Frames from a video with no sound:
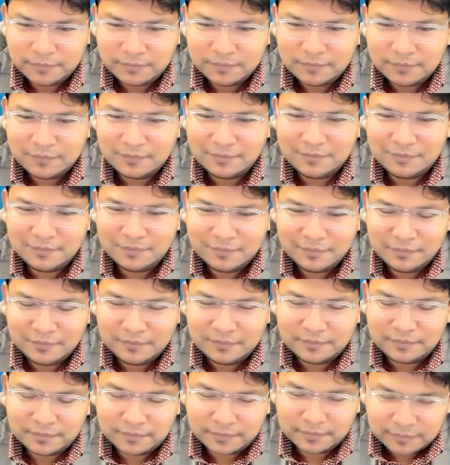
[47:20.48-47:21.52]

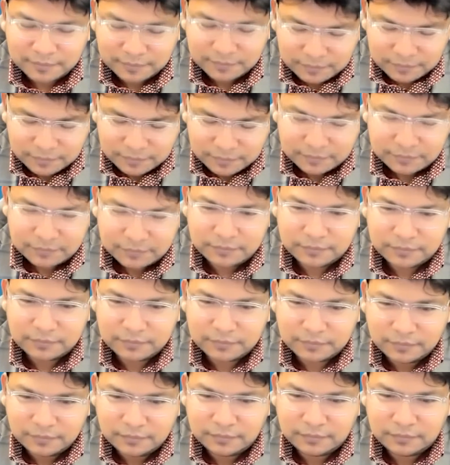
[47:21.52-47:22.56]

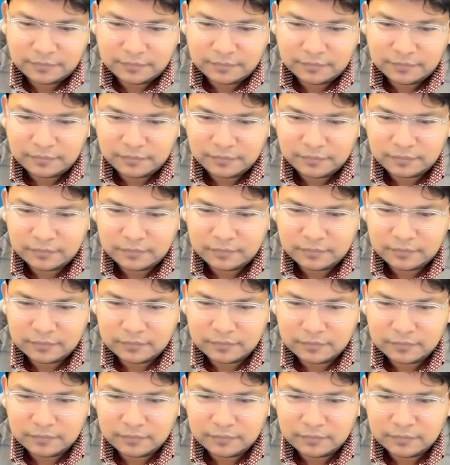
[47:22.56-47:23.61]

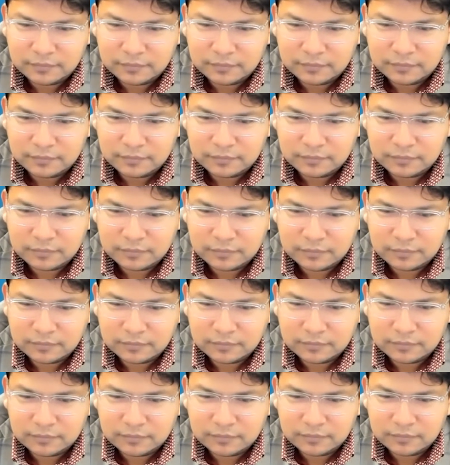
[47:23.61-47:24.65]

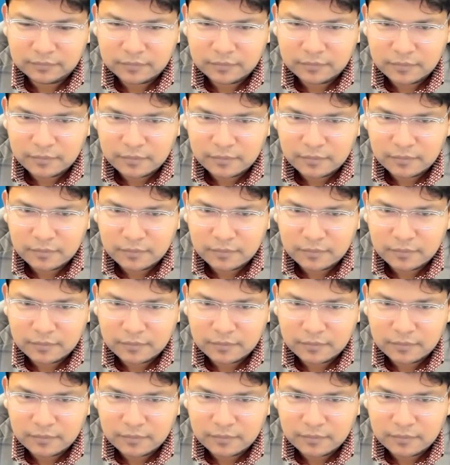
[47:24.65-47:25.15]
[no speech]